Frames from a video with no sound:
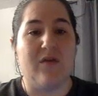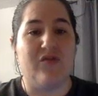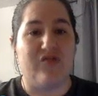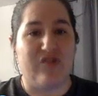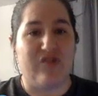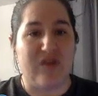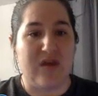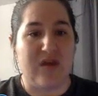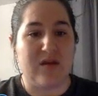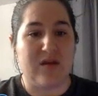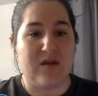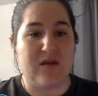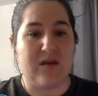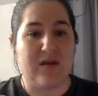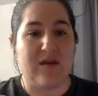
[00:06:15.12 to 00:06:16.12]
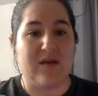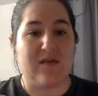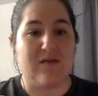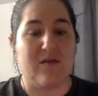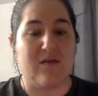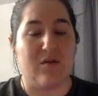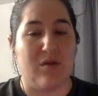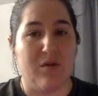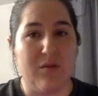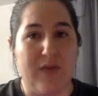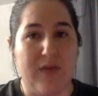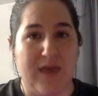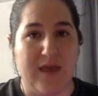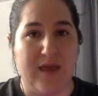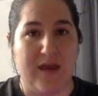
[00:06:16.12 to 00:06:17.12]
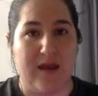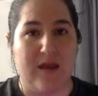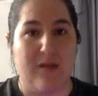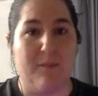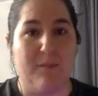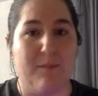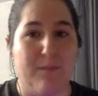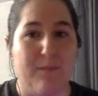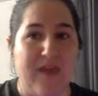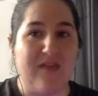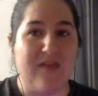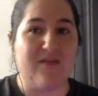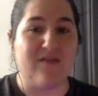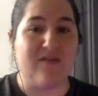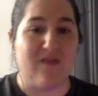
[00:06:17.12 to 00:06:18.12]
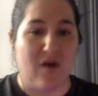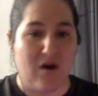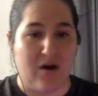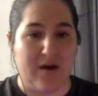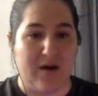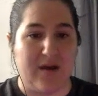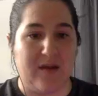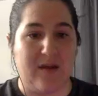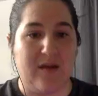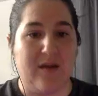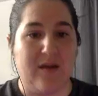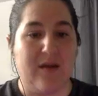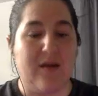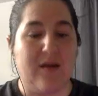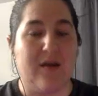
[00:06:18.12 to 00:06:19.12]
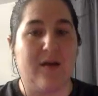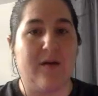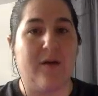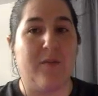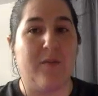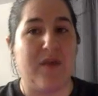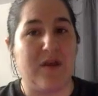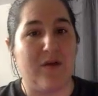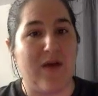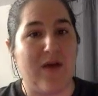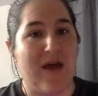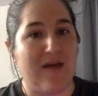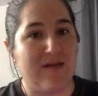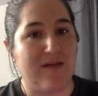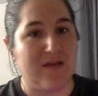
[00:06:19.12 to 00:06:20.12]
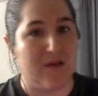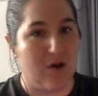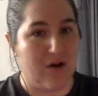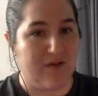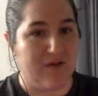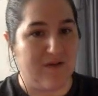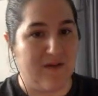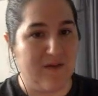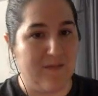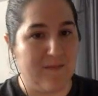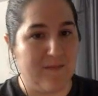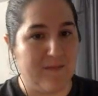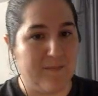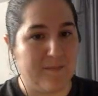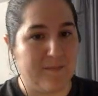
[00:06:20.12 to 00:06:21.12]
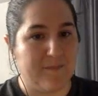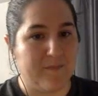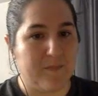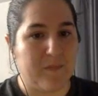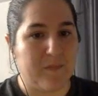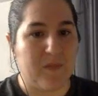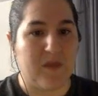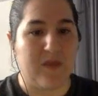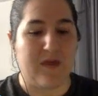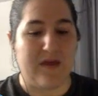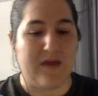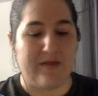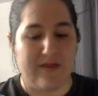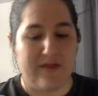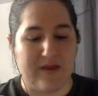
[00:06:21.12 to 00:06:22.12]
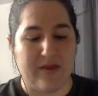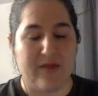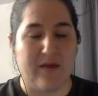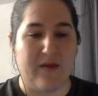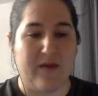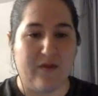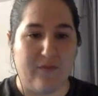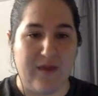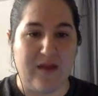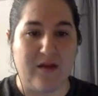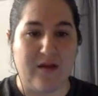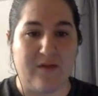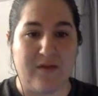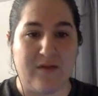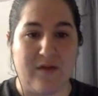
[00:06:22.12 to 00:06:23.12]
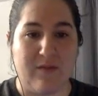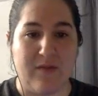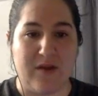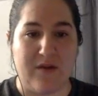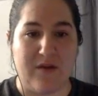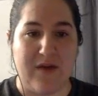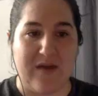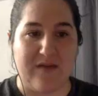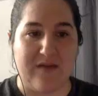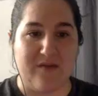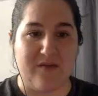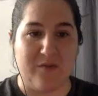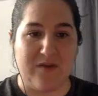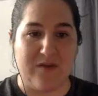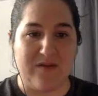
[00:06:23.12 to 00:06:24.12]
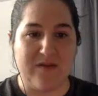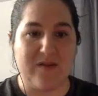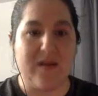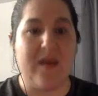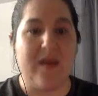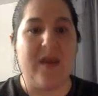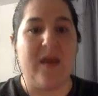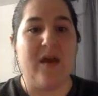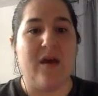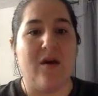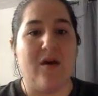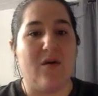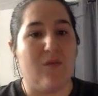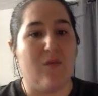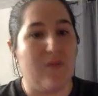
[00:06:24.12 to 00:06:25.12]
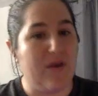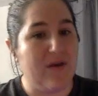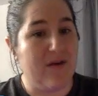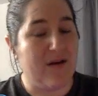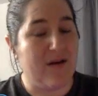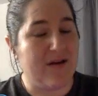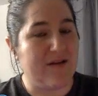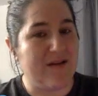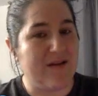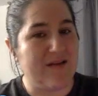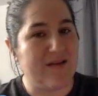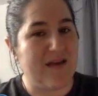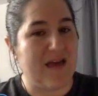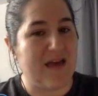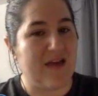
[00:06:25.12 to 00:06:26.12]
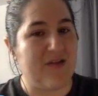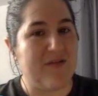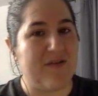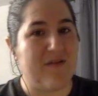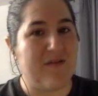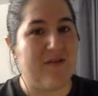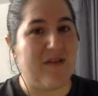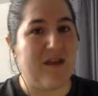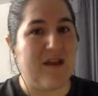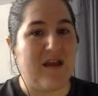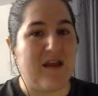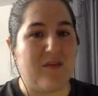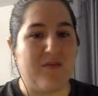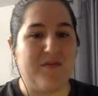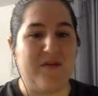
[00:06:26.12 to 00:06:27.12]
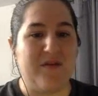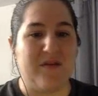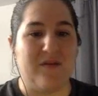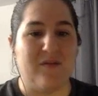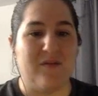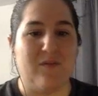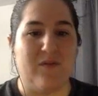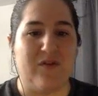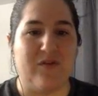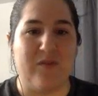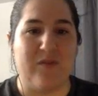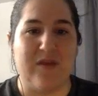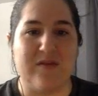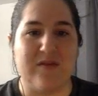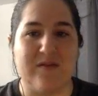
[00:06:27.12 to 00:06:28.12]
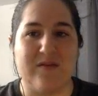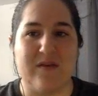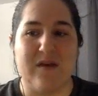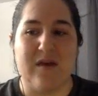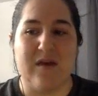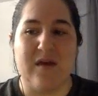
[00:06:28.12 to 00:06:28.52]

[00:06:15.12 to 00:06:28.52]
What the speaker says: gene is located based on amino acid content, the length and the weight of the amino acids present, we got a testing accuracy of 99%, which means